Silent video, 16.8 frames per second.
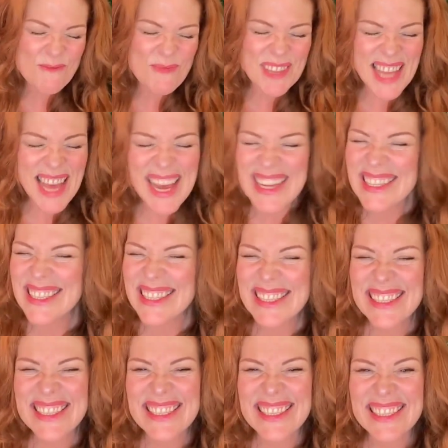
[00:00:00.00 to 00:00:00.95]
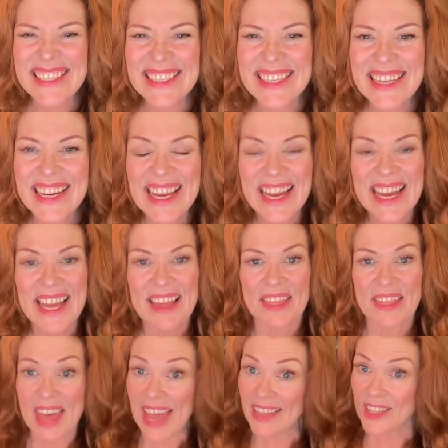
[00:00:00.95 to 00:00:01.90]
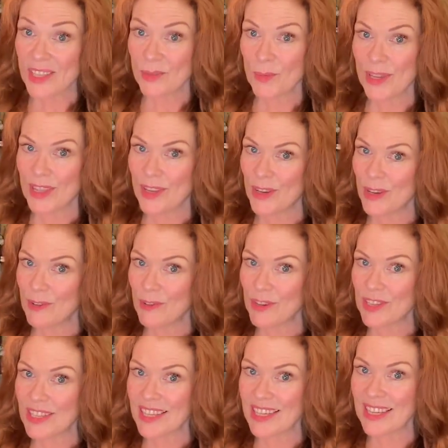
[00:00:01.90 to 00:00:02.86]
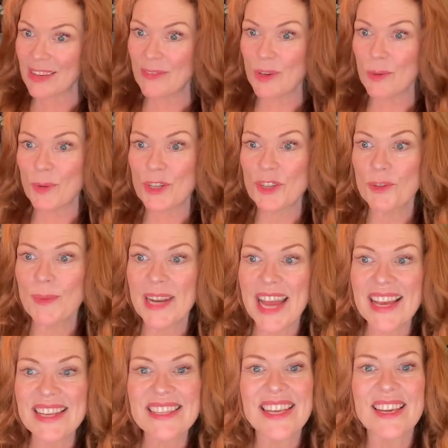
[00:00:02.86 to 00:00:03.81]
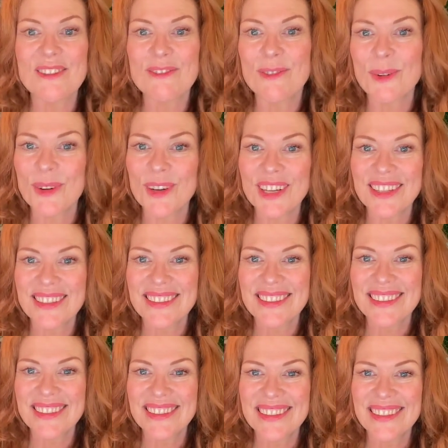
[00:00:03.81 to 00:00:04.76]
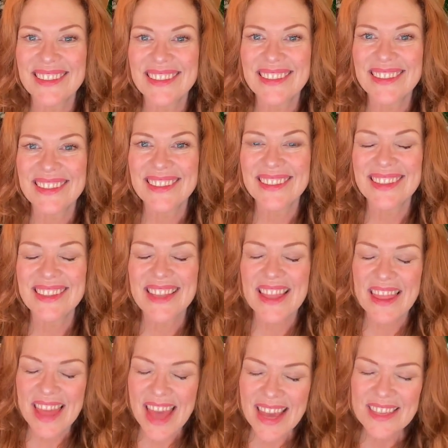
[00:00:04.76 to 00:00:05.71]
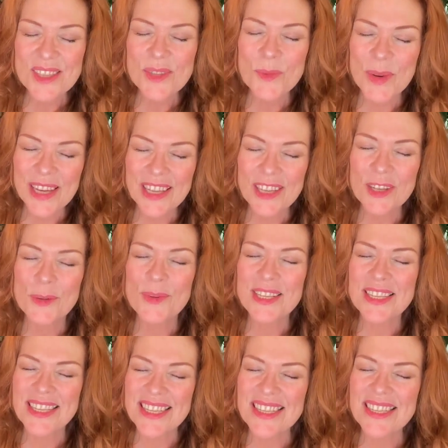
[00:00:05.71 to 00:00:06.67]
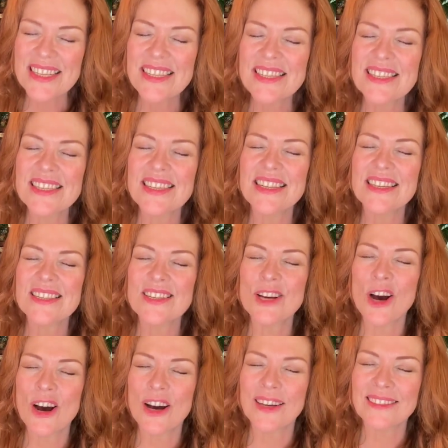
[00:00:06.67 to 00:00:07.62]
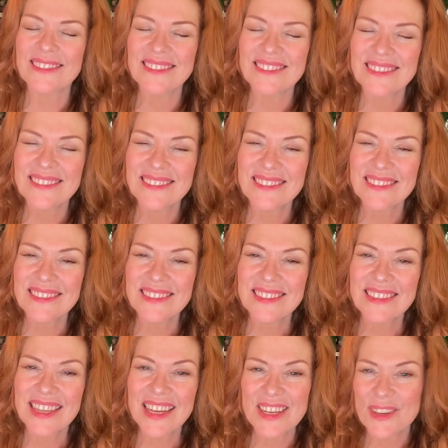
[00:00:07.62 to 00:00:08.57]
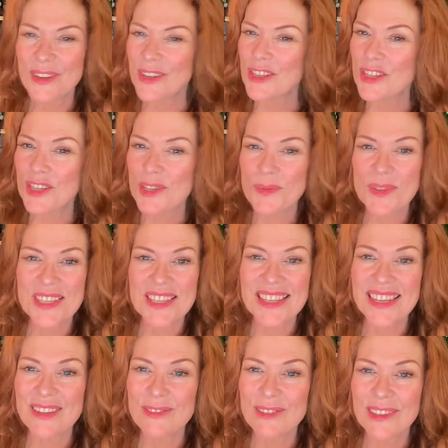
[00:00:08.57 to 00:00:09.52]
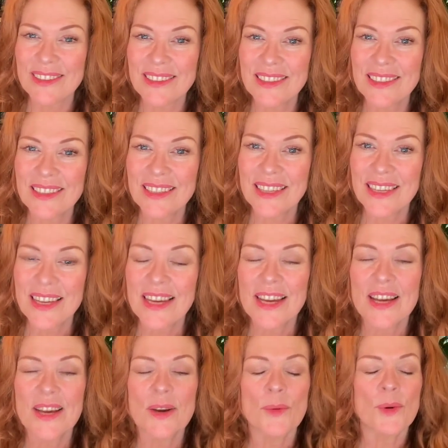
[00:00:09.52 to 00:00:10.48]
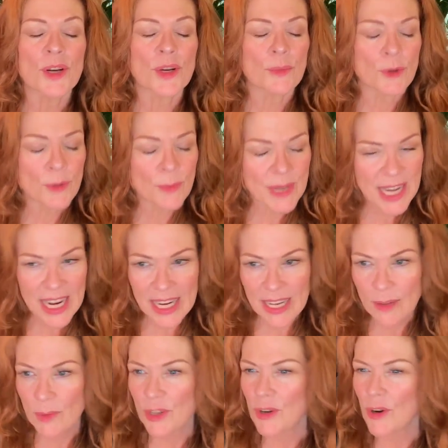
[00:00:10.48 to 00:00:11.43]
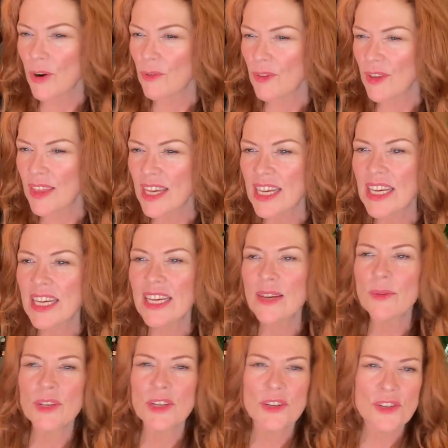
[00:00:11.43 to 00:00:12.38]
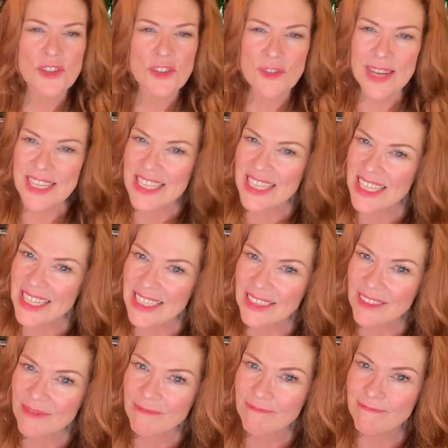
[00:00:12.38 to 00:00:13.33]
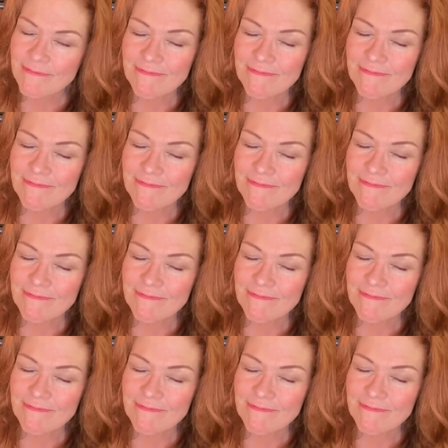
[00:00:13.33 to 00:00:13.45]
blessed, that's when the universe can give you what you've been asking for. That's when your resistance is gone and you can just receive. When you're ruminating, when you're overthinking, when you're stressing,